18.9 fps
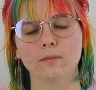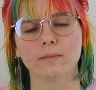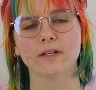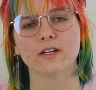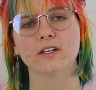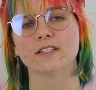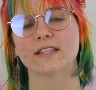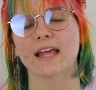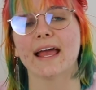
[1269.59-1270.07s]

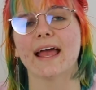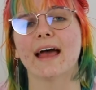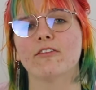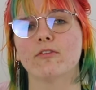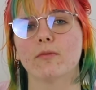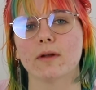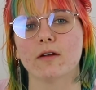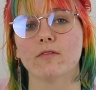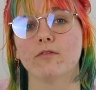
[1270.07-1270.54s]
because they
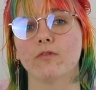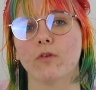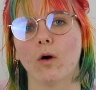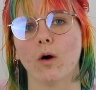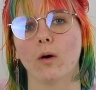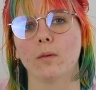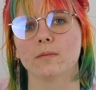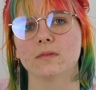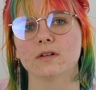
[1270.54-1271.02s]
haven't been
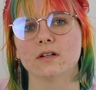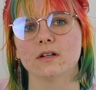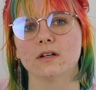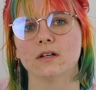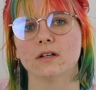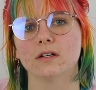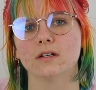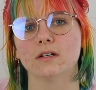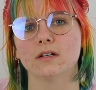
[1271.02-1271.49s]
informed
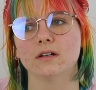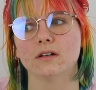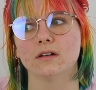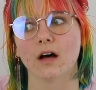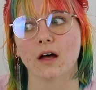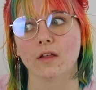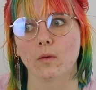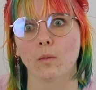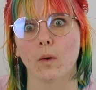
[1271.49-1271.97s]

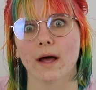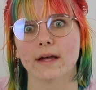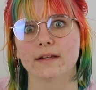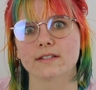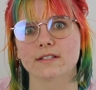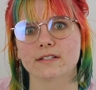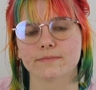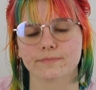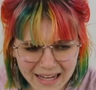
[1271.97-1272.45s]

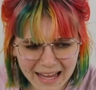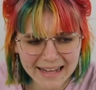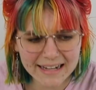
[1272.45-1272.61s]
otherwise.